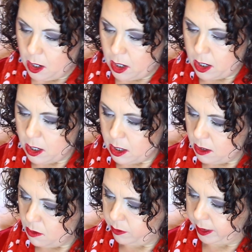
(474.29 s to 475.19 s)

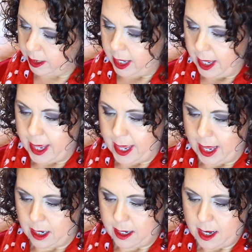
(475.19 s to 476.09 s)

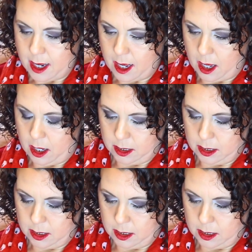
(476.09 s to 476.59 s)
Okay, now